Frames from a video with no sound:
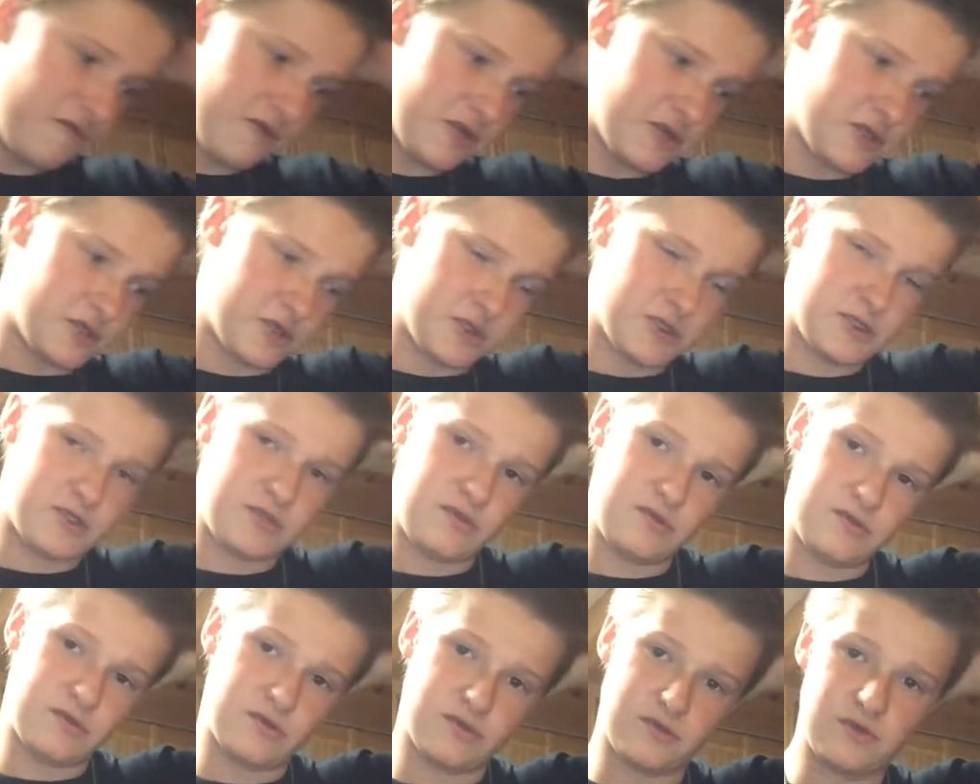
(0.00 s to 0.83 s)
Fishing's
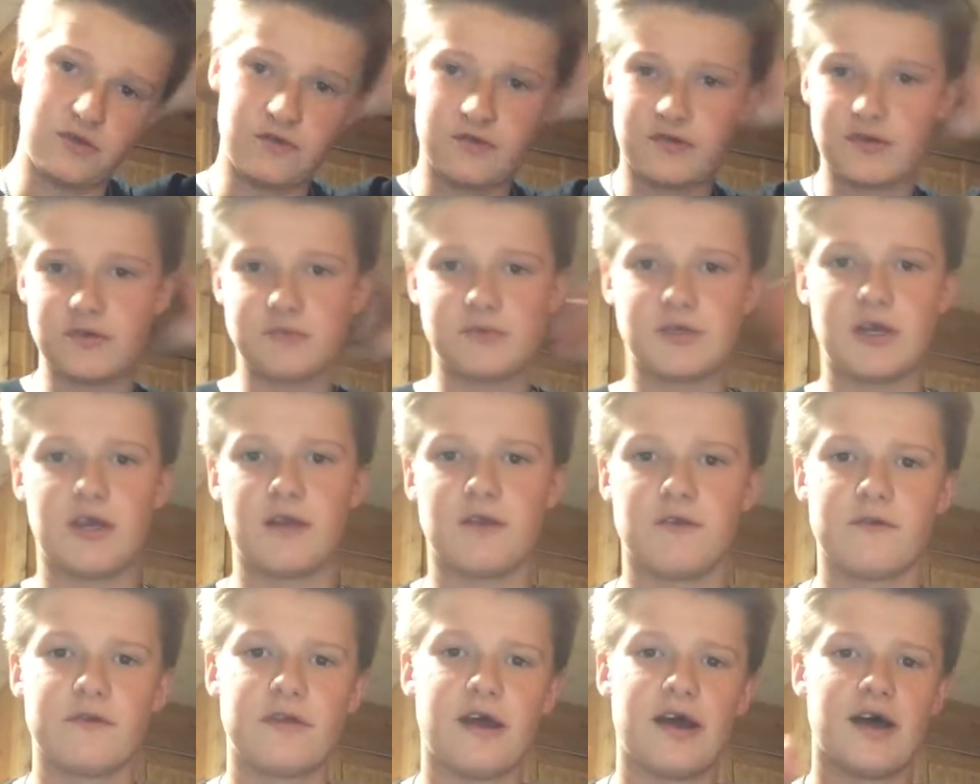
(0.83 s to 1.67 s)
YouTube
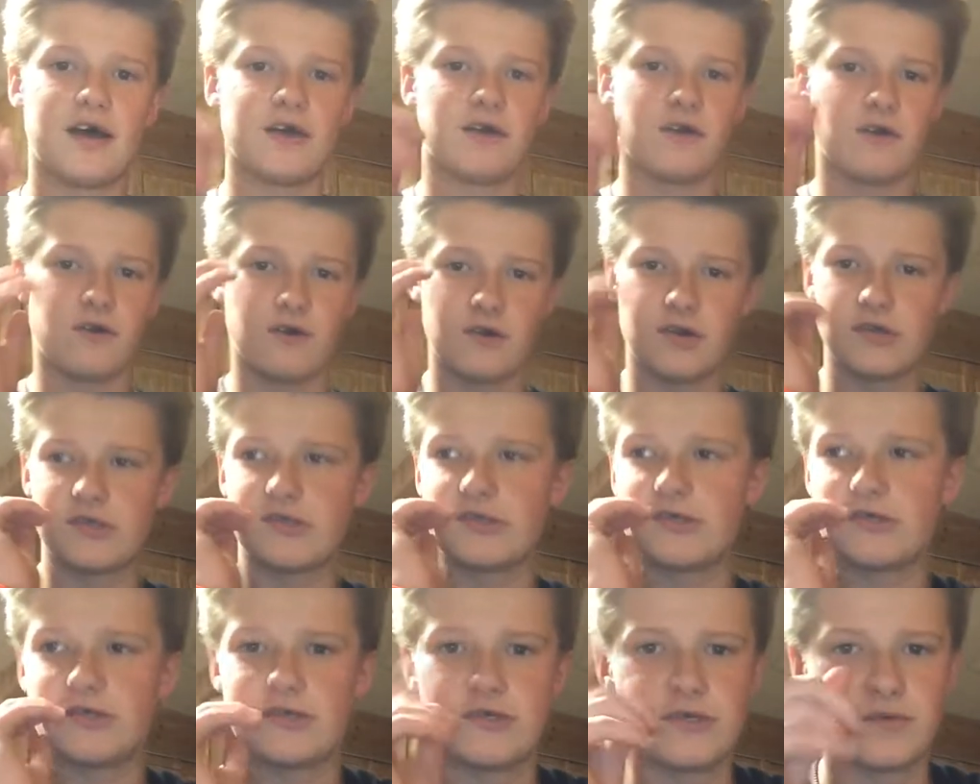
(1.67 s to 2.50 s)
channel and the
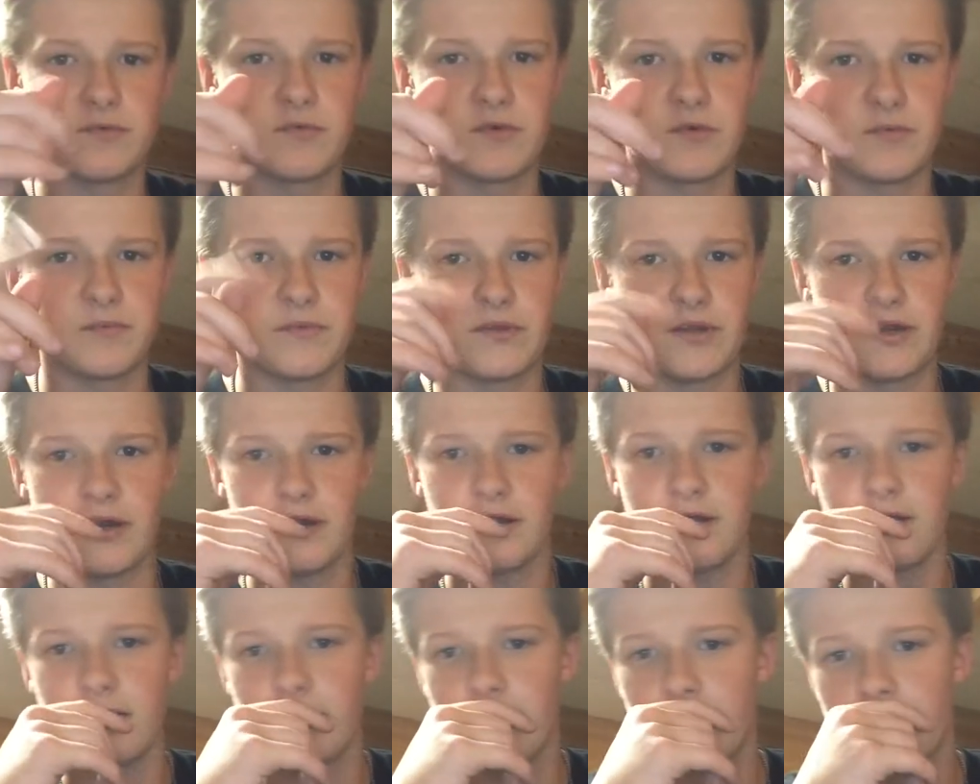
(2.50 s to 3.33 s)
iCards somewhere up
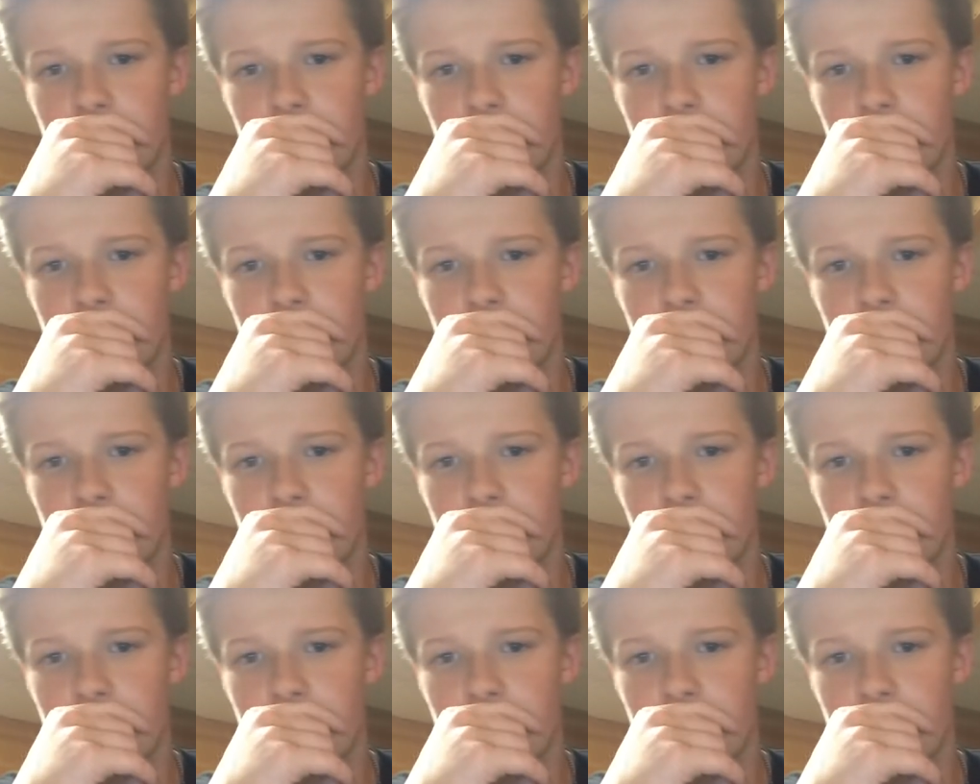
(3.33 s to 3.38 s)
there.